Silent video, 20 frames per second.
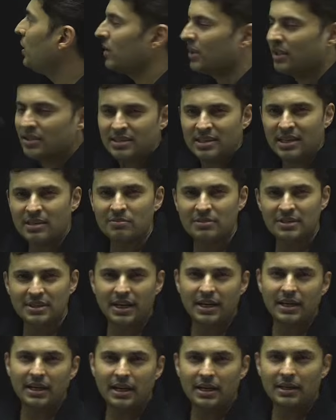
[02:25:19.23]
same
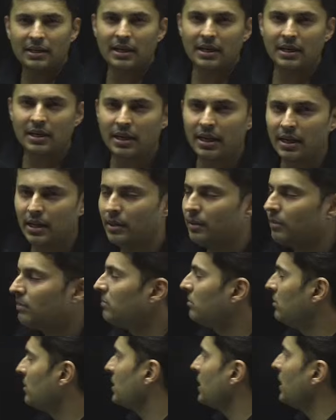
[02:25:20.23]
side, and then I
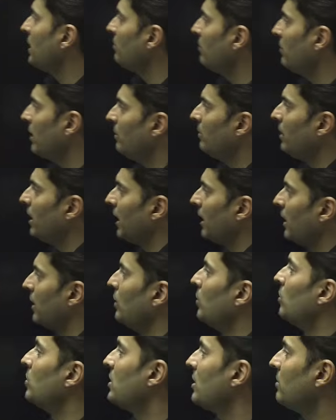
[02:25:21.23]
see maybe I can do
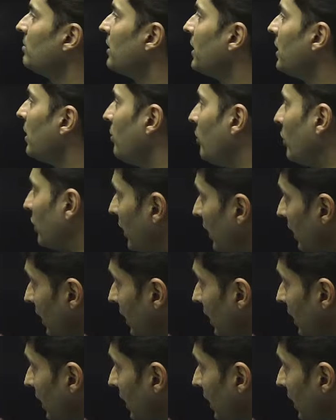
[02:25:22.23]
something about it.